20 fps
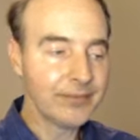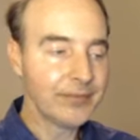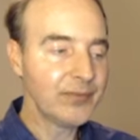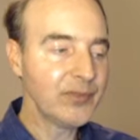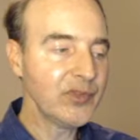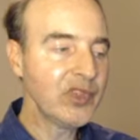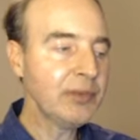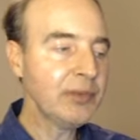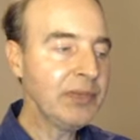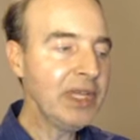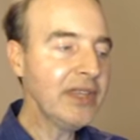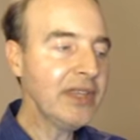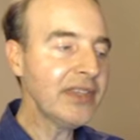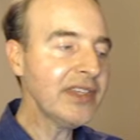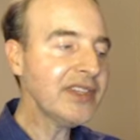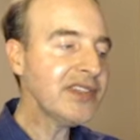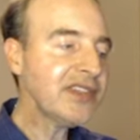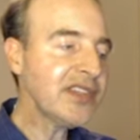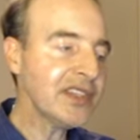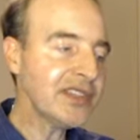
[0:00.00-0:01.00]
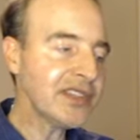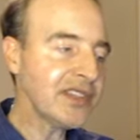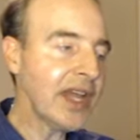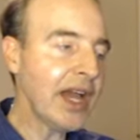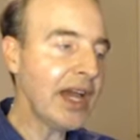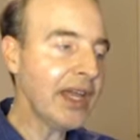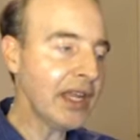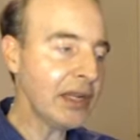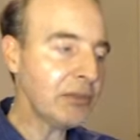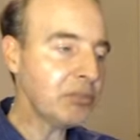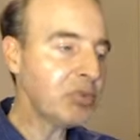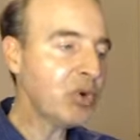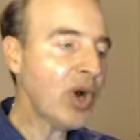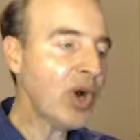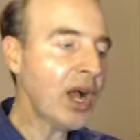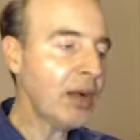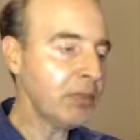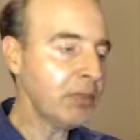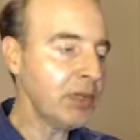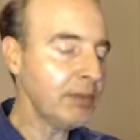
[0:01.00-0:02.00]
to me, this is not a
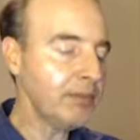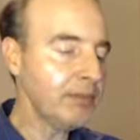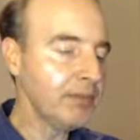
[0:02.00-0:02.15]
problem.